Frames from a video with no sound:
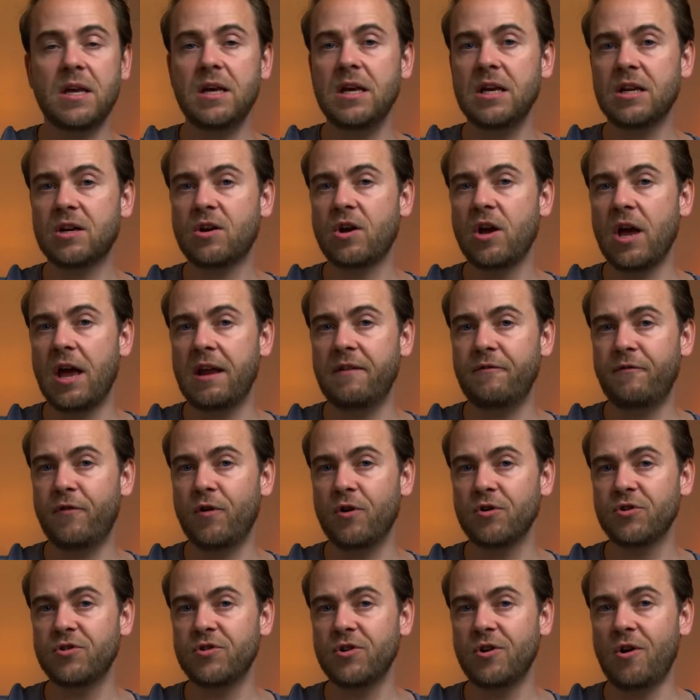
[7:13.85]
it can
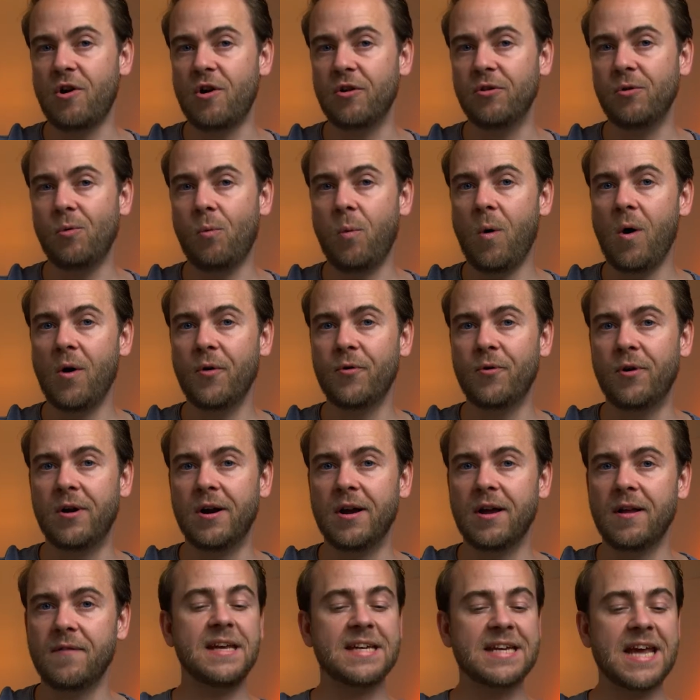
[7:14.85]
function
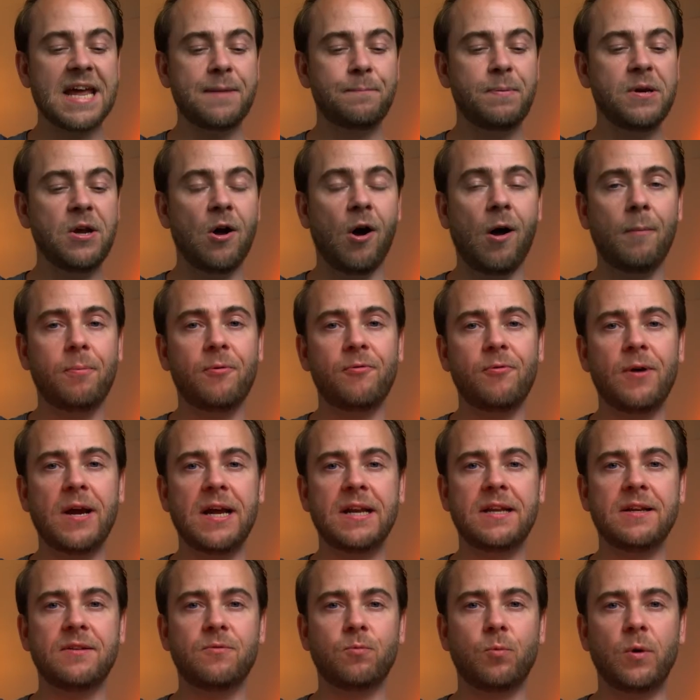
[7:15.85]
underwater. It can be
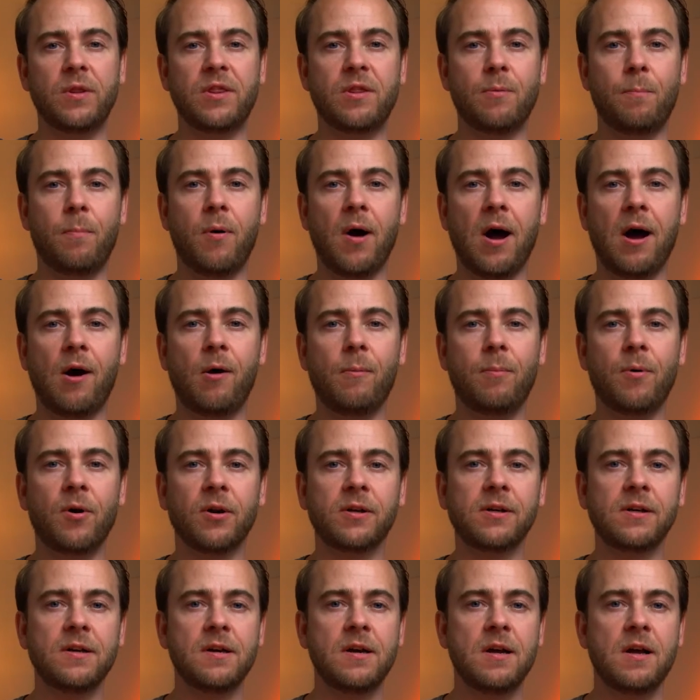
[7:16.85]
operated with the power
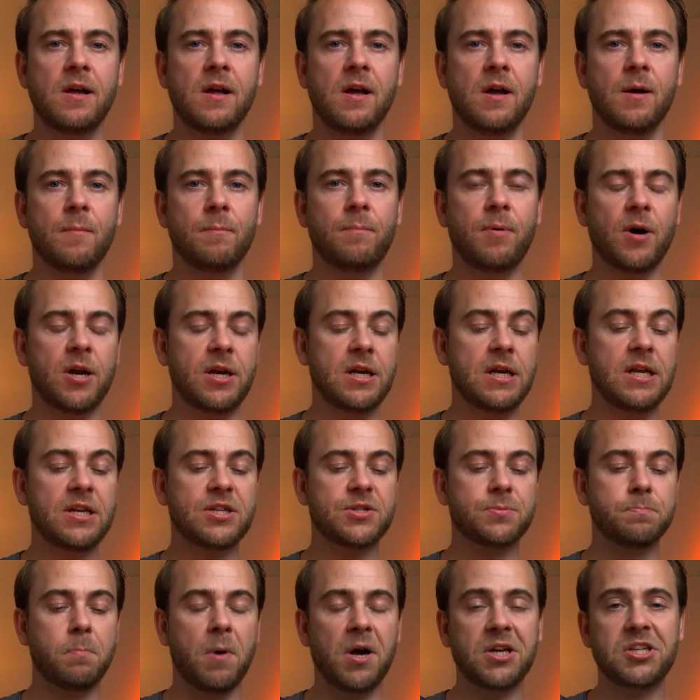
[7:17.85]
button, but
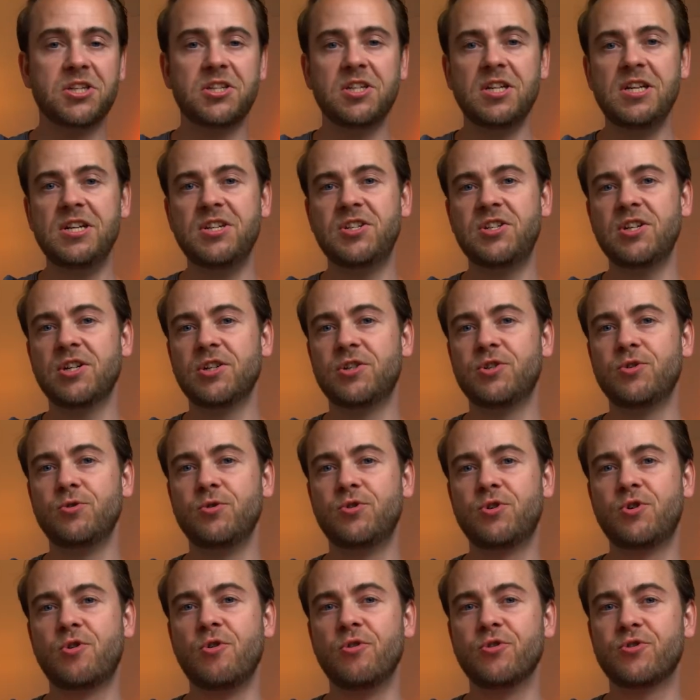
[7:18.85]
it's much easier
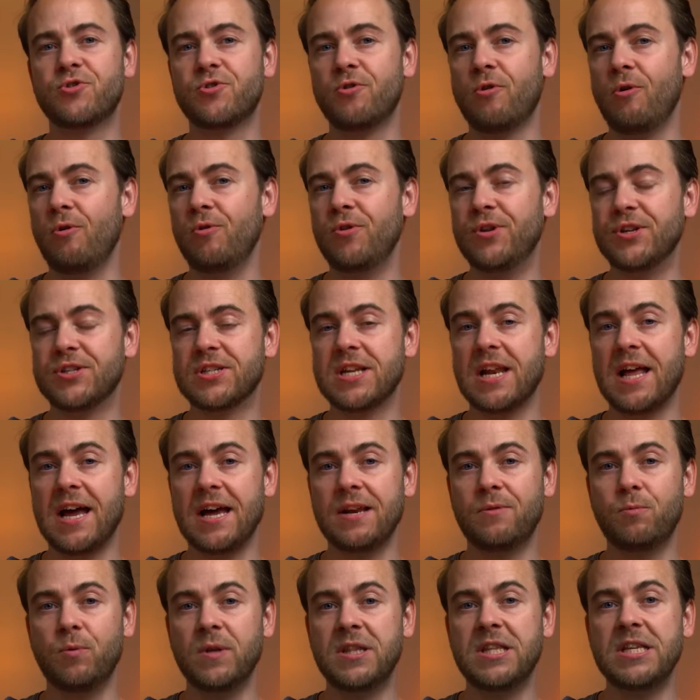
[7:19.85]
to control this
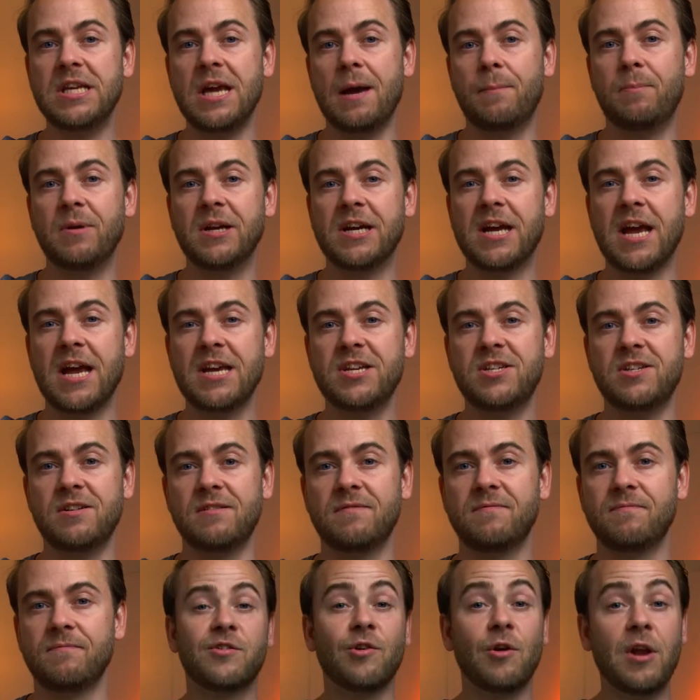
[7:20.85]
light with the
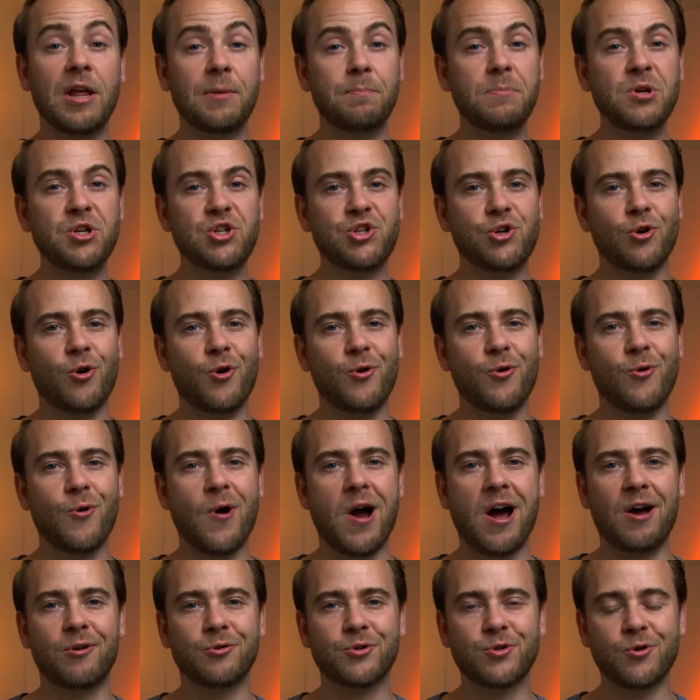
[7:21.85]
application. So let me show you
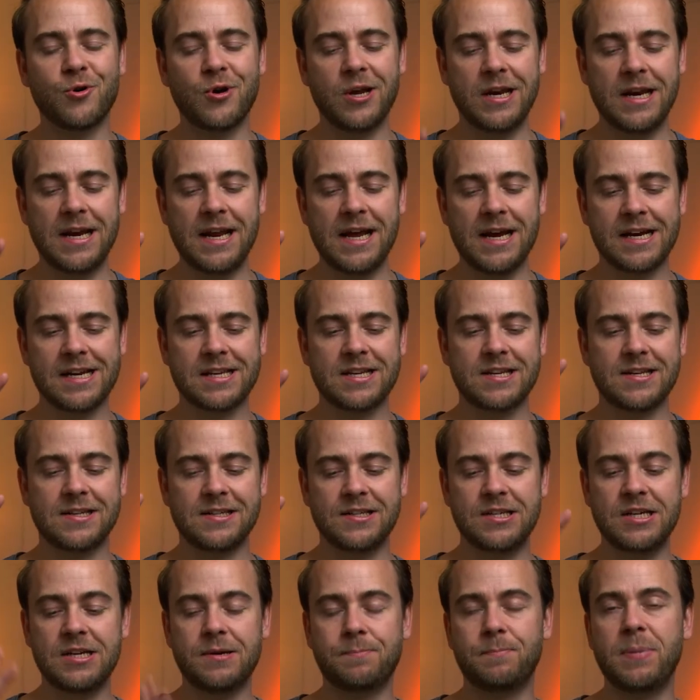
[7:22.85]
how to connect
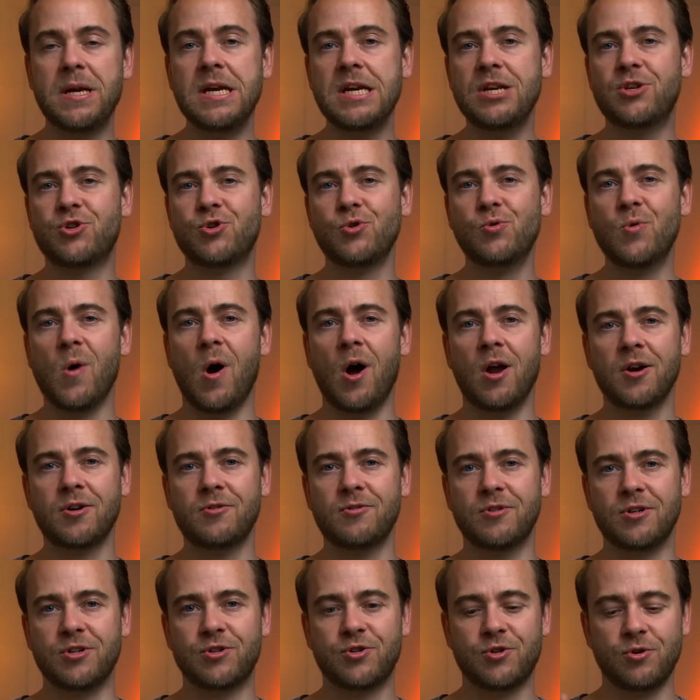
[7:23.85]
the
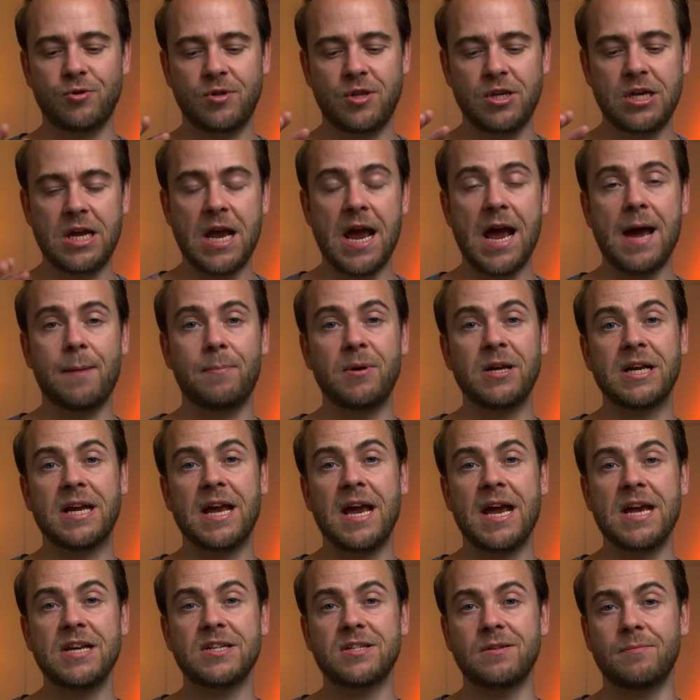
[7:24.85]
P200 to the
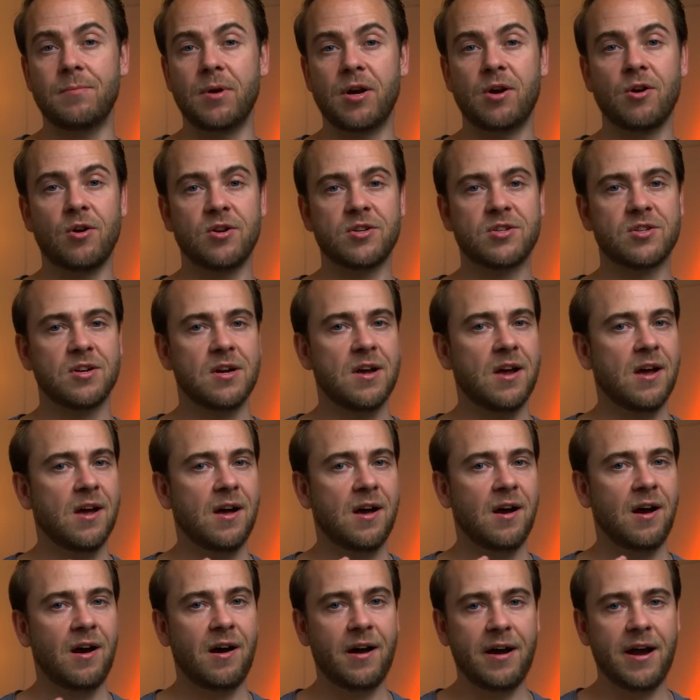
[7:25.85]
application, because
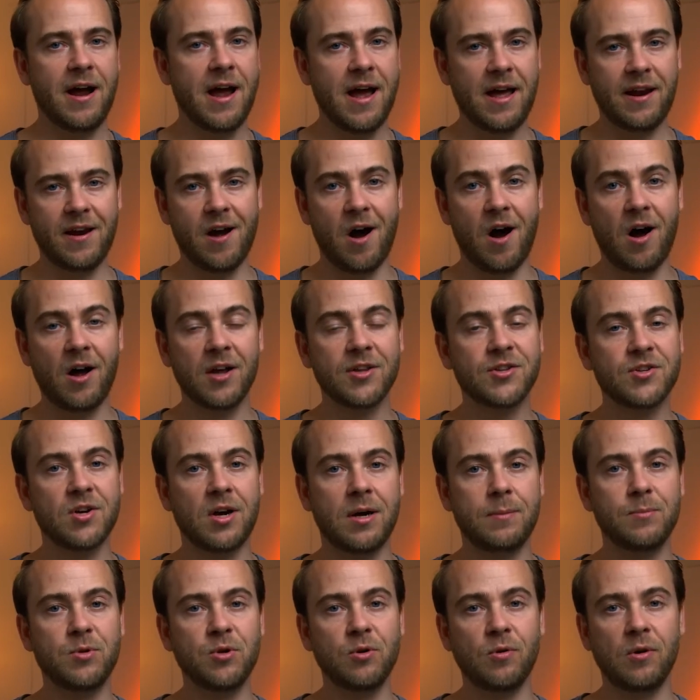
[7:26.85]
I had a hard
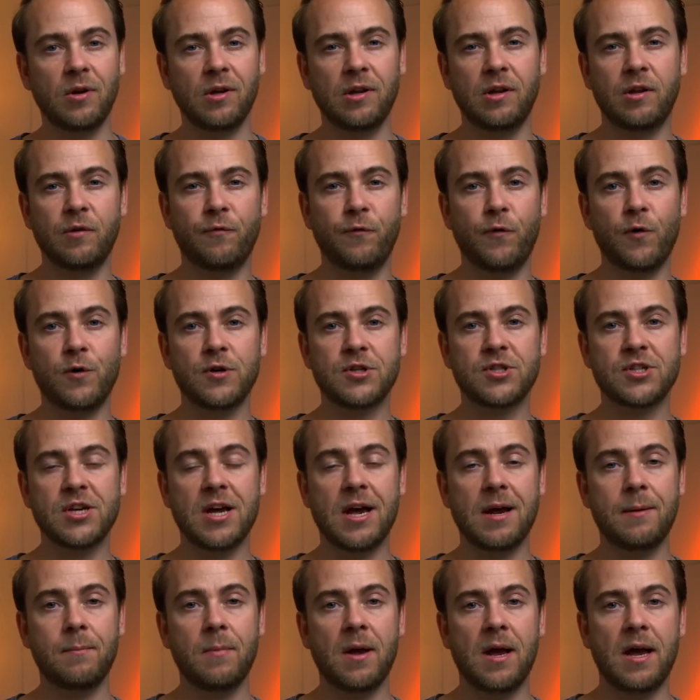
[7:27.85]
time doing it the first
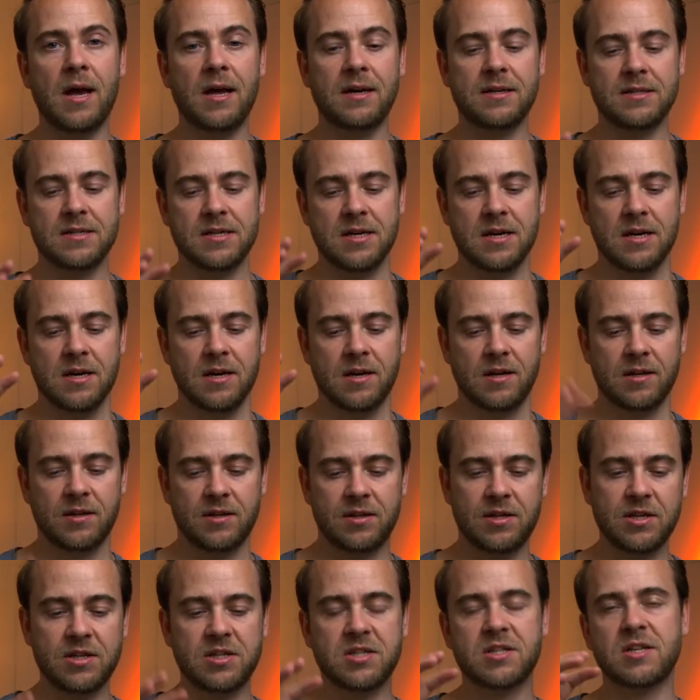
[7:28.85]
time, and
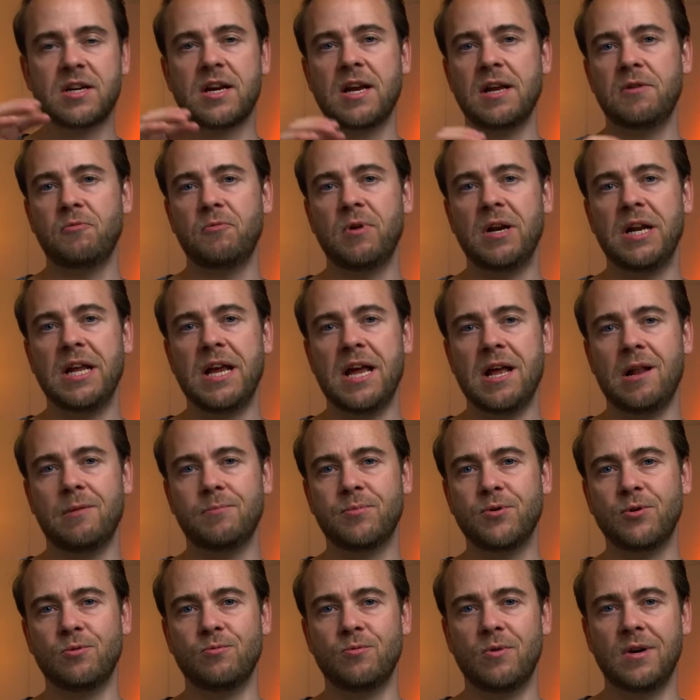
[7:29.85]
this can really
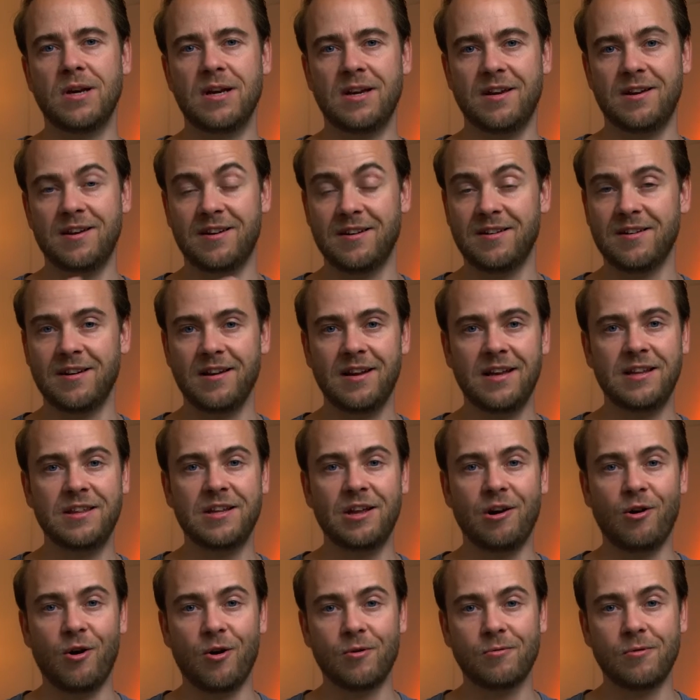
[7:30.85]
help you in
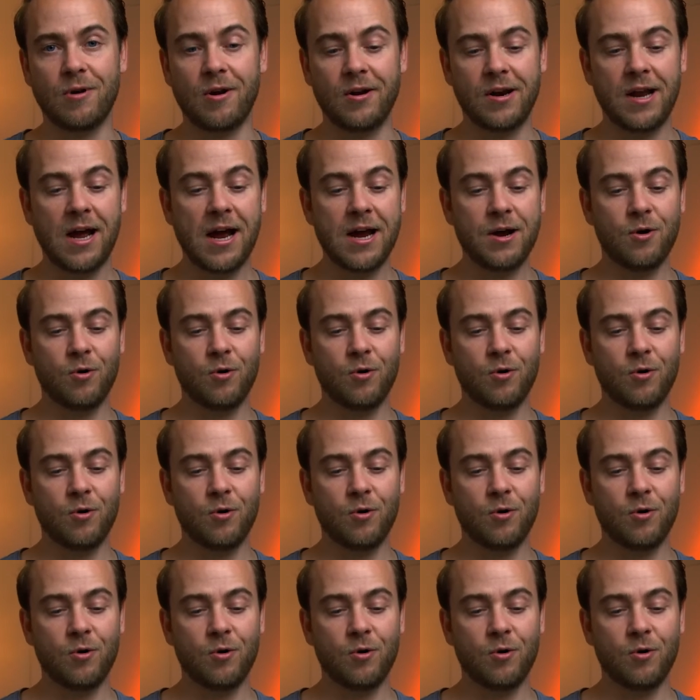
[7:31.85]
the long run, I